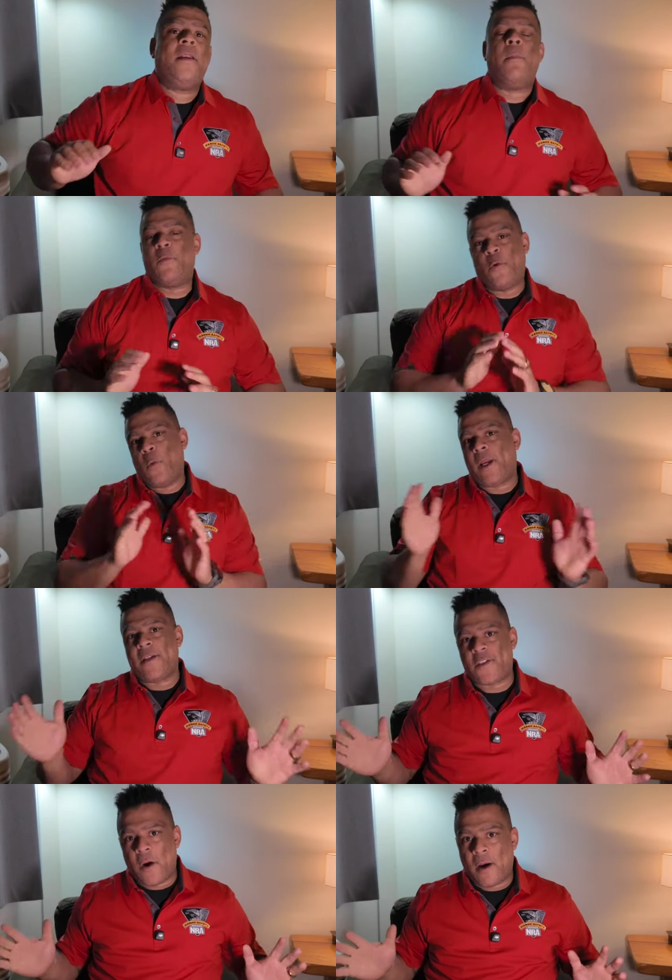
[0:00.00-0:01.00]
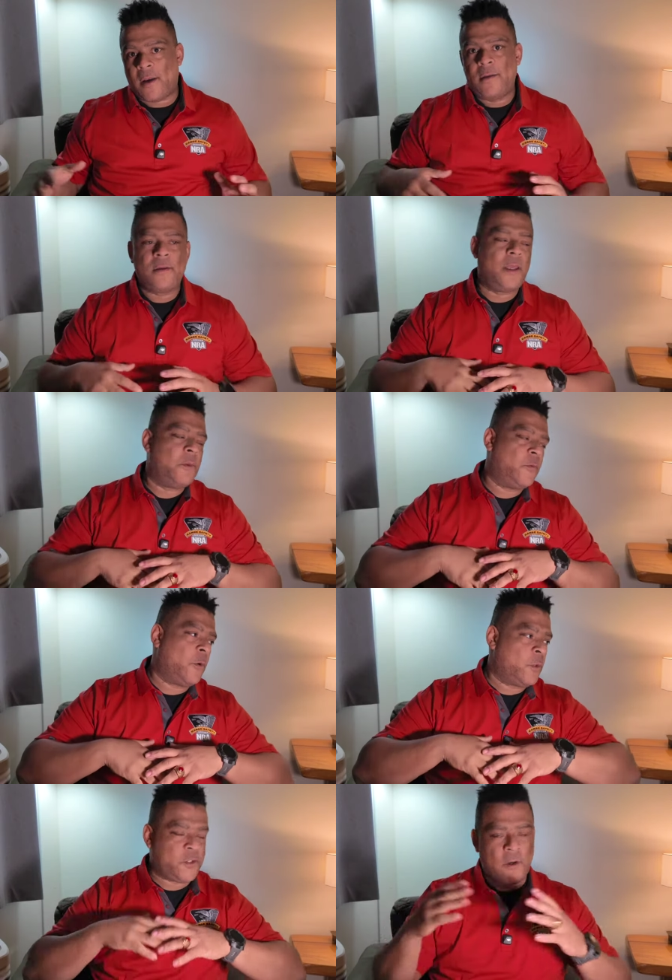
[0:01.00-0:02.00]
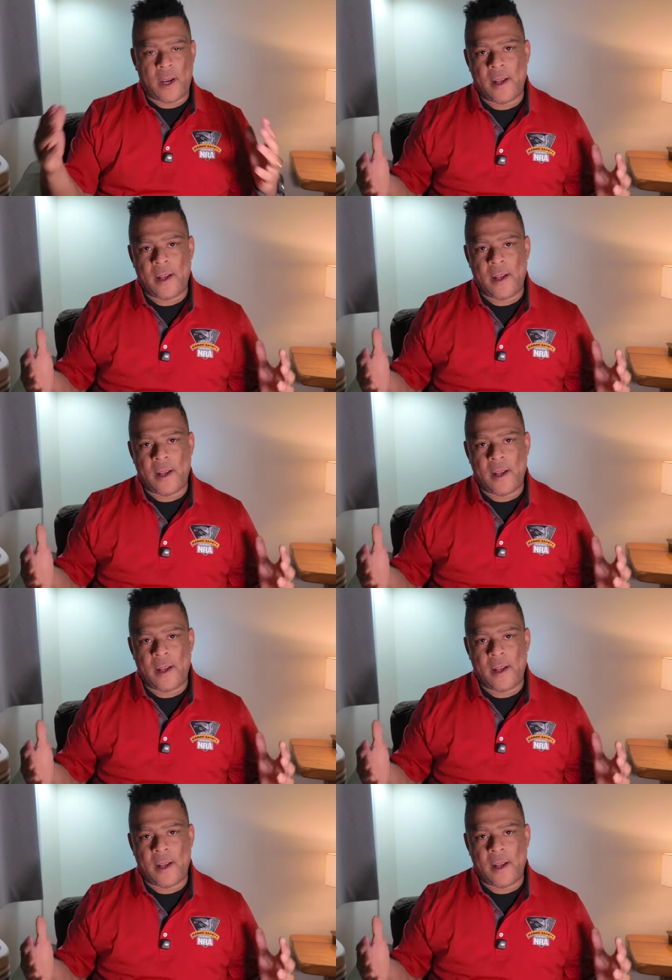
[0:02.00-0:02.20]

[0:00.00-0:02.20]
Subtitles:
Now, before we get started and before we start